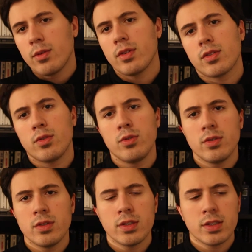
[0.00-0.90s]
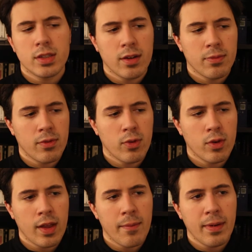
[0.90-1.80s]
with school and stuff
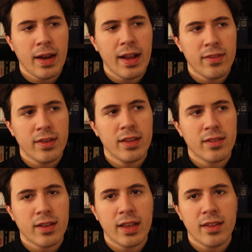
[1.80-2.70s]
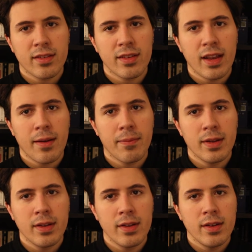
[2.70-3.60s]
before then, but I'd at least like to set up
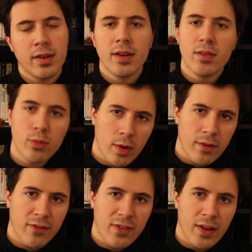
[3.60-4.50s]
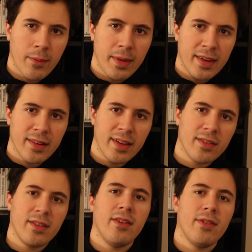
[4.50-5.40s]
at least one film and at
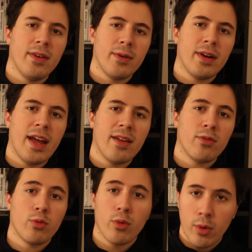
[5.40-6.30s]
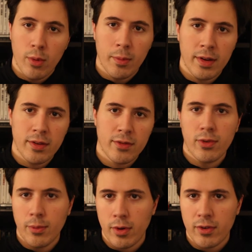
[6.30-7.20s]
least leave it where it has room
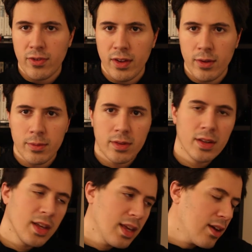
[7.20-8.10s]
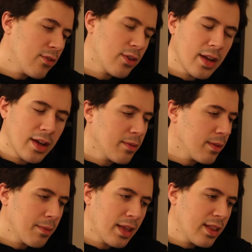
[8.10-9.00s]
for more films. And if we're able
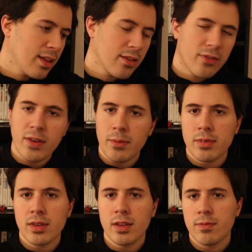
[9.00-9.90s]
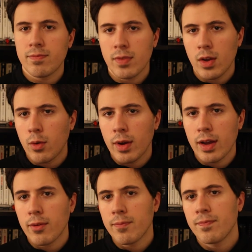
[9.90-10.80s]
to make the other films, then oh
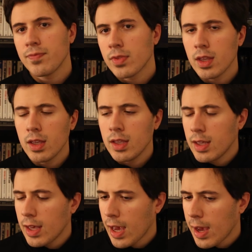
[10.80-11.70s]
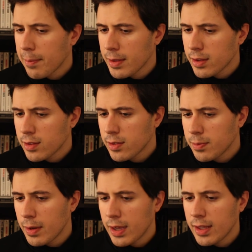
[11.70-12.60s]
well. it happens,
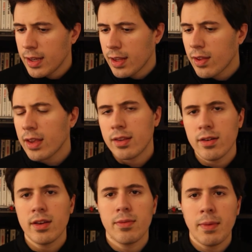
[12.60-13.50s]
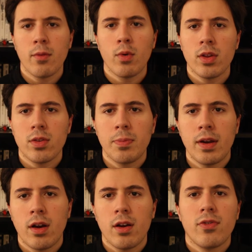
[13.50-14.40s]
but I'd like to at least make one
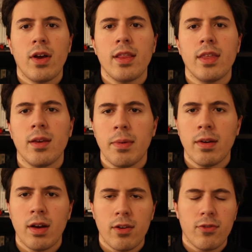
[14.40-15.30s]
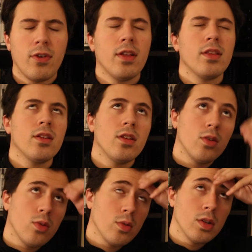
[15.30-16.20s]
spinoff. I think it'd be a lot of fun to
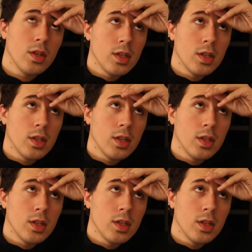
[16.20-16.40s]
do.